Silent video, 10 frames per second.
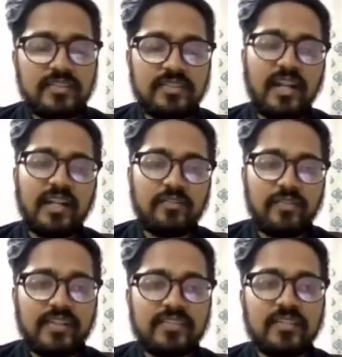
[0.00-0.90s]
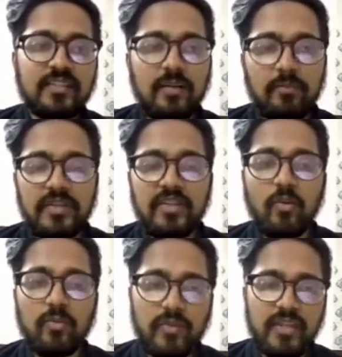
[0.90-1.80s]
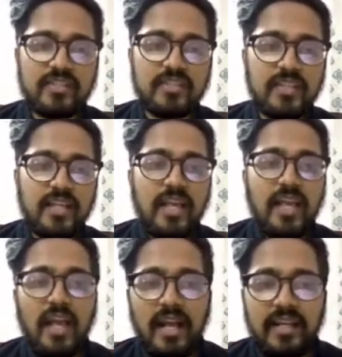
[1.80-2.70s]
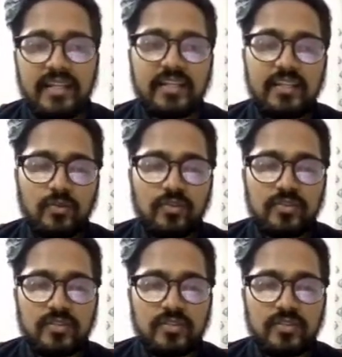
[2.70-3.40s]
that affects a company operation and includes